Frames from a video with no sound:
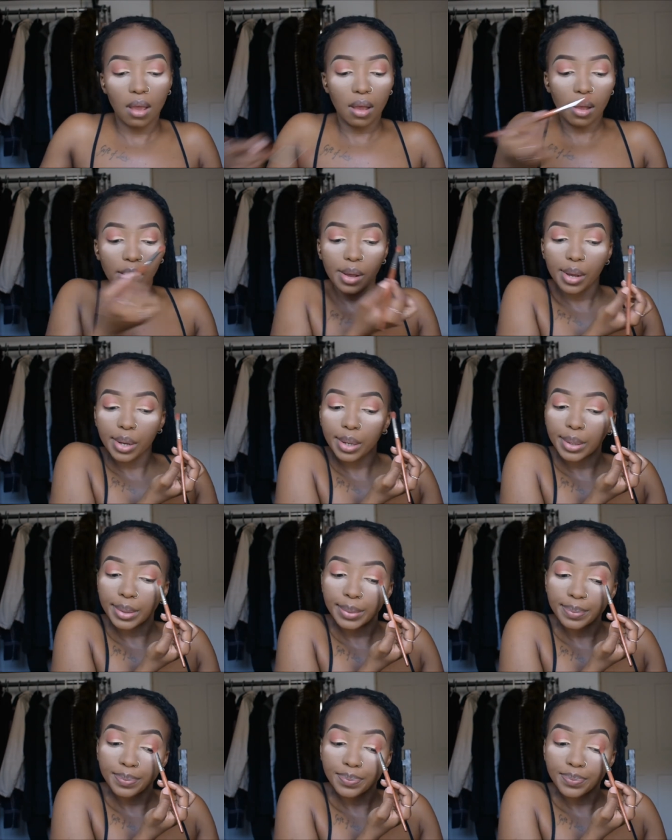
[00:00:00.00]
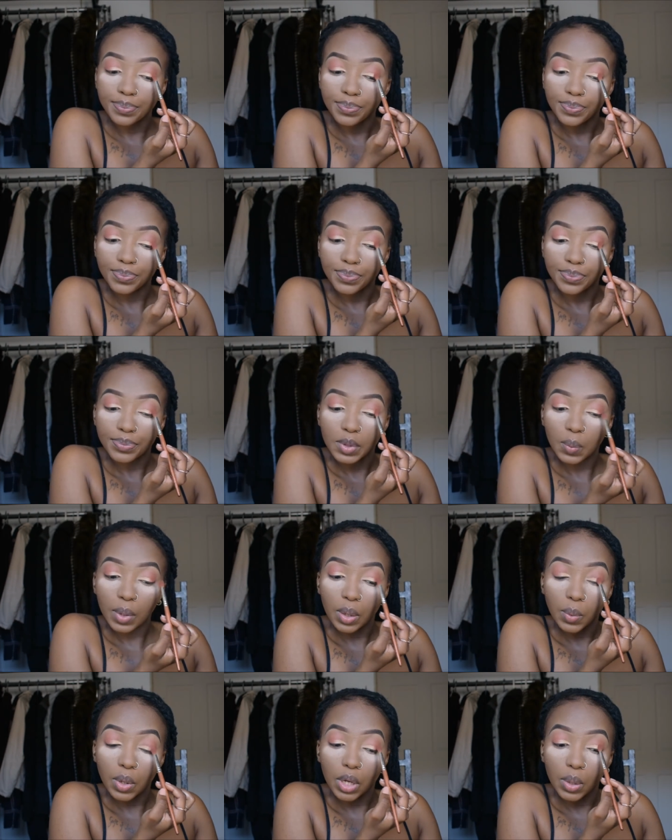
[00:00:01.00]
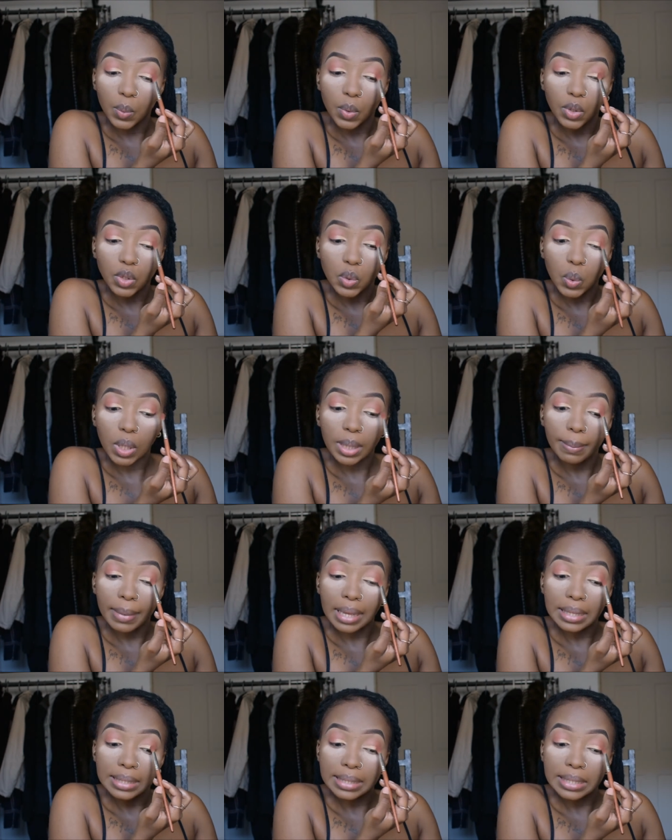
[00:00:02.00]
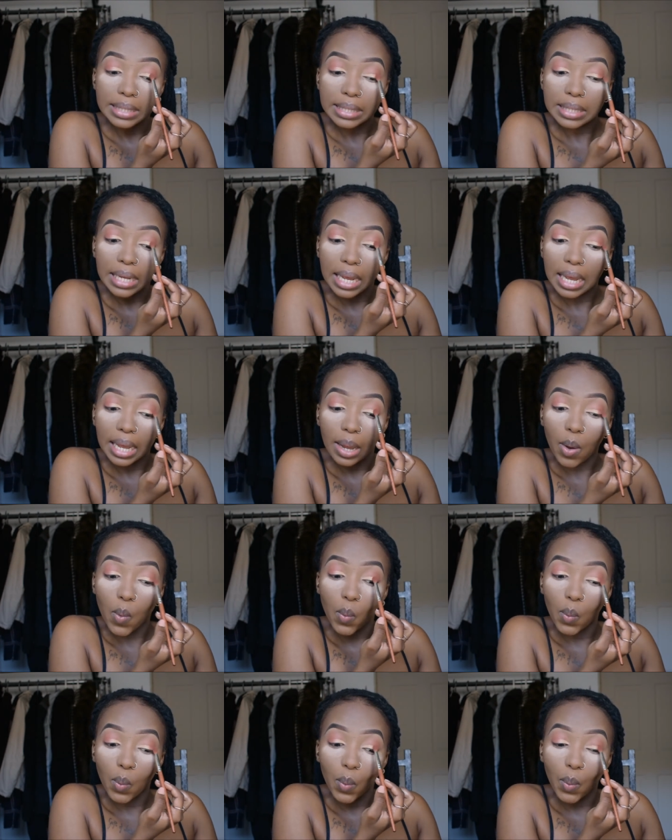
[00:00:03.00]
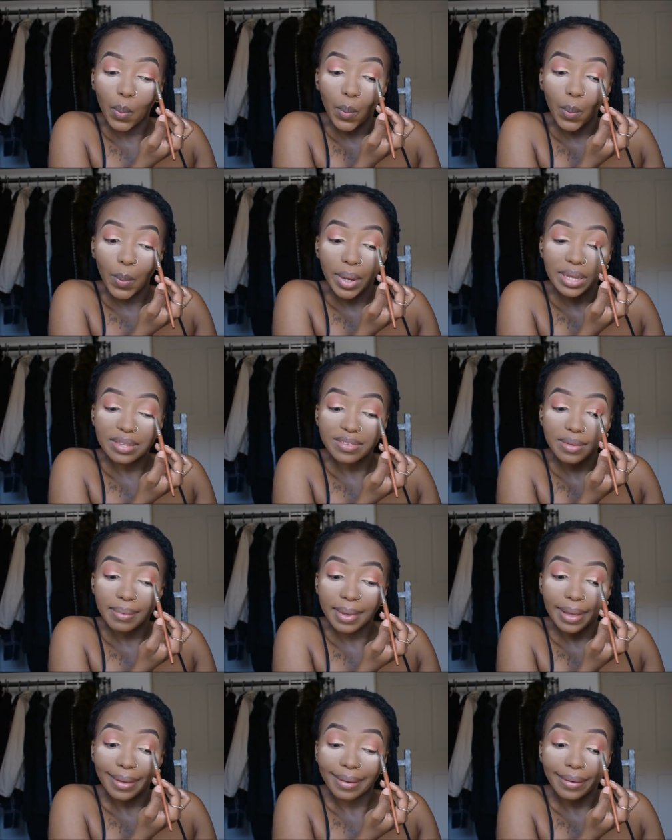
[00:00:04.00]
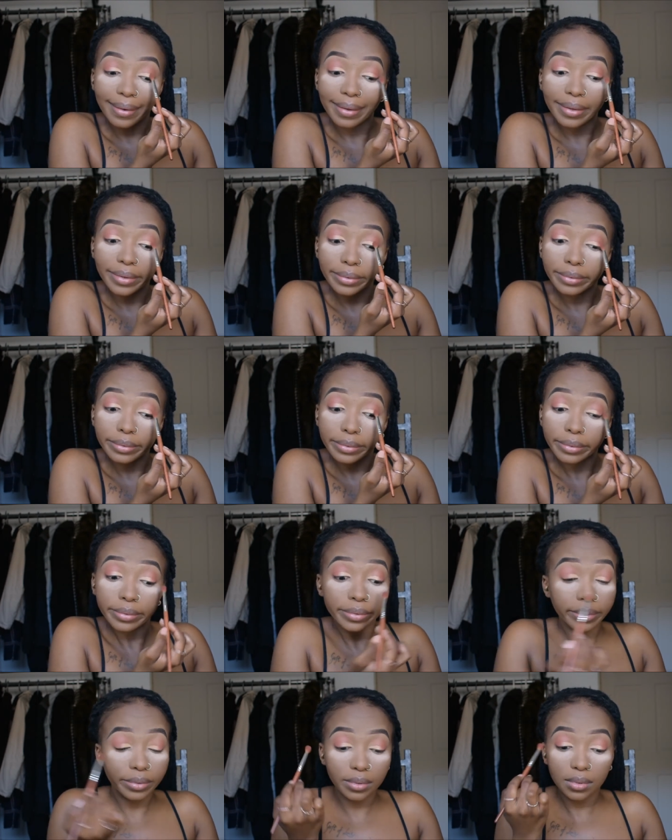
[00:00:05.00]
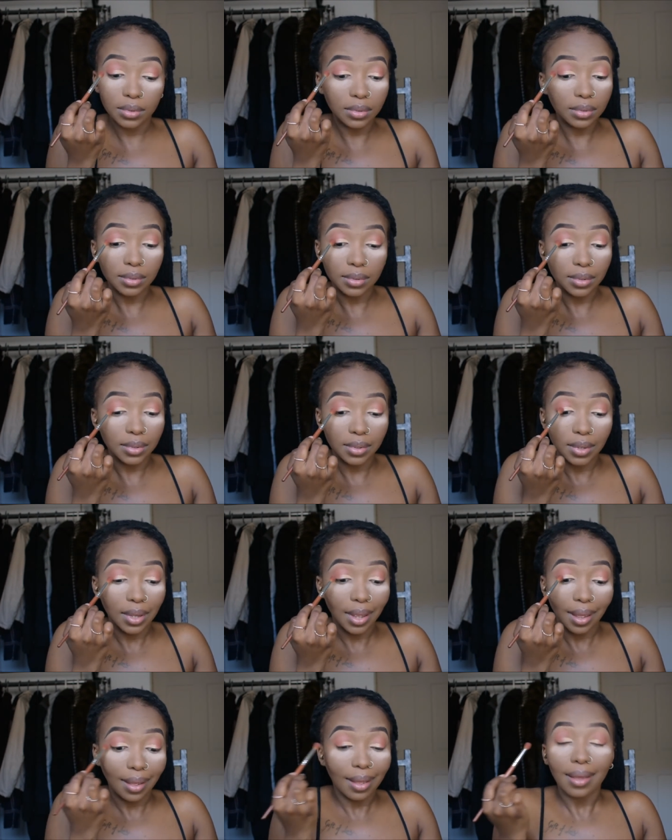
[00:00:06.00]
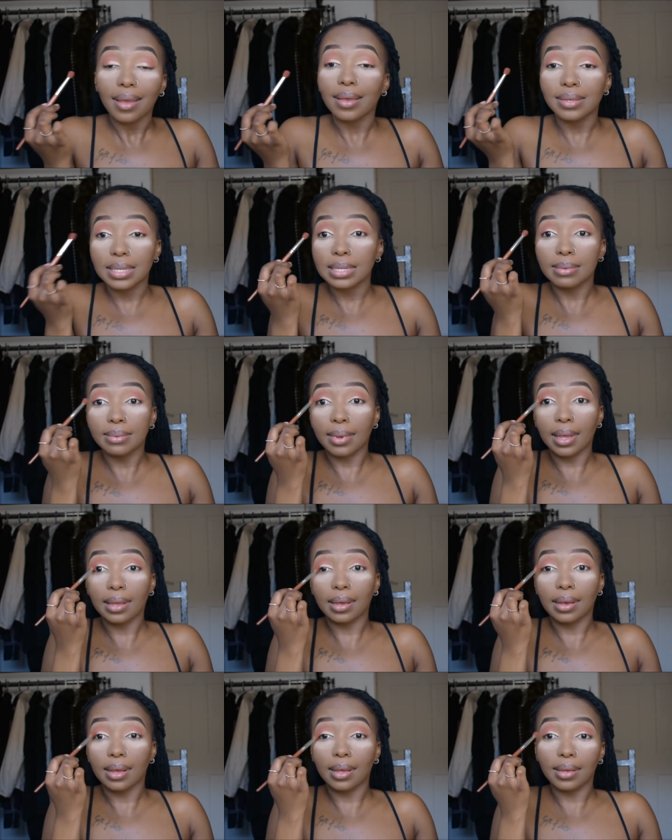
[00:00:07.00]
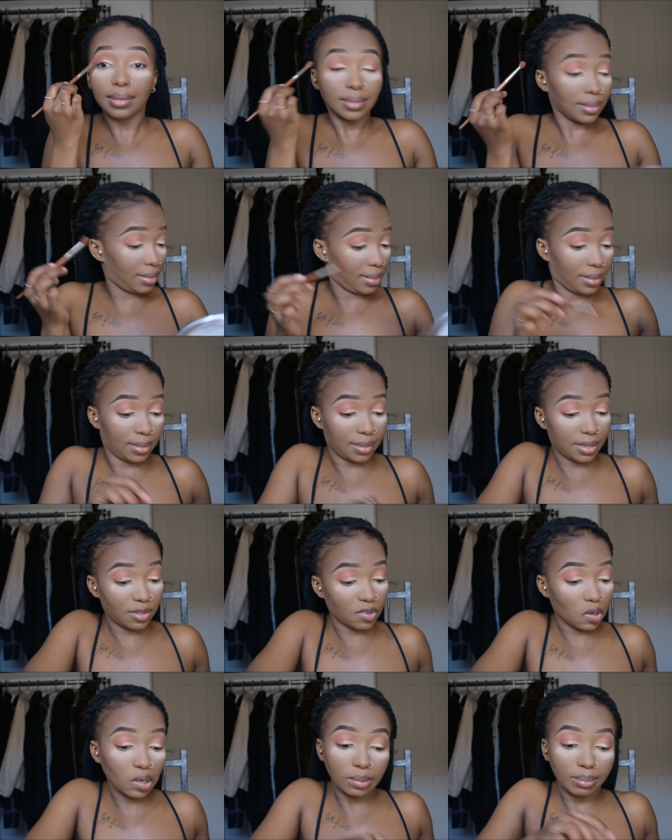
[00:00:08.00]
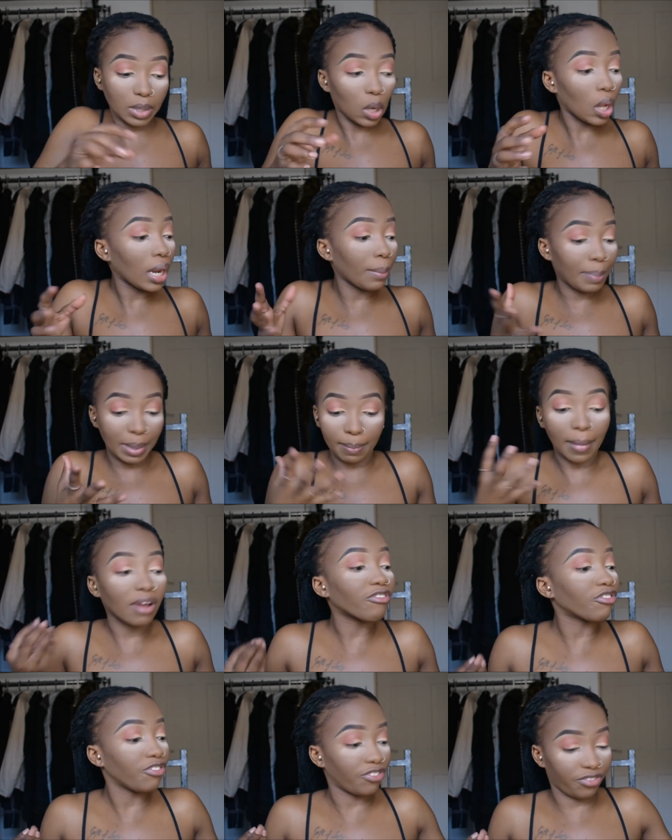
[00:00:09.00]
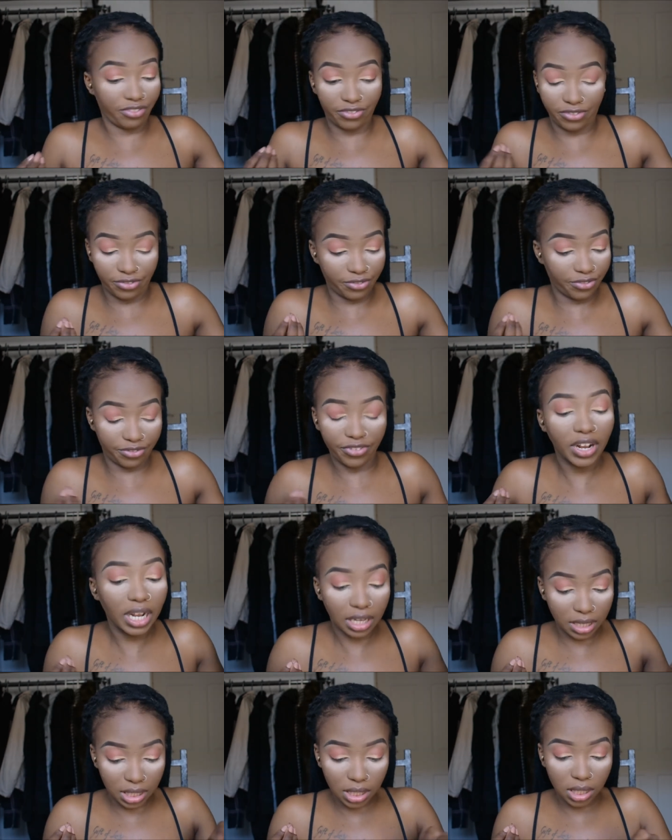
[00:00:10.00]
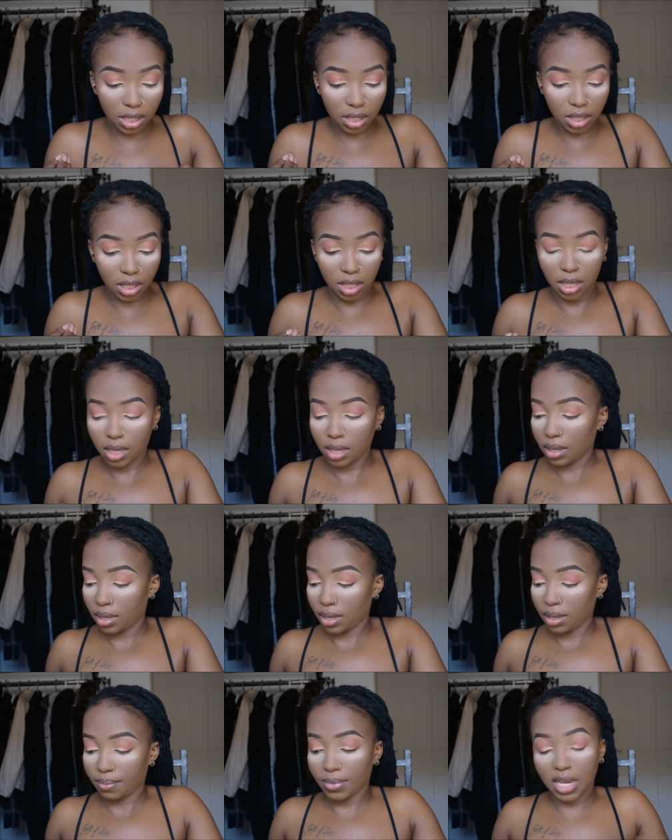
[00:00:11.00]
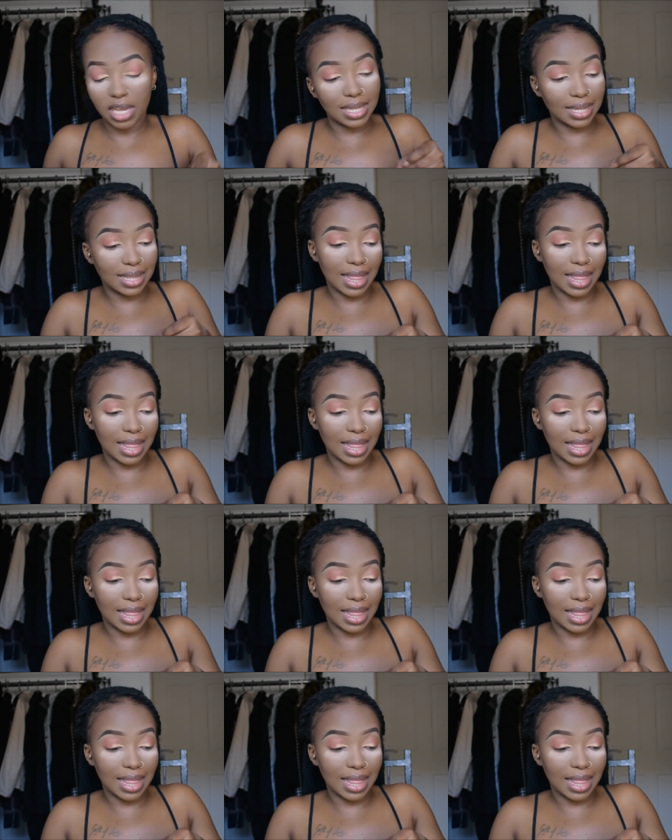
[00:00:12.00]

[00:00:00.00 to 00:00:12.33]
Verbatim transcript: um what are we gonna talk about today oh it's why guys it's why guys it's got me all up in my feelings because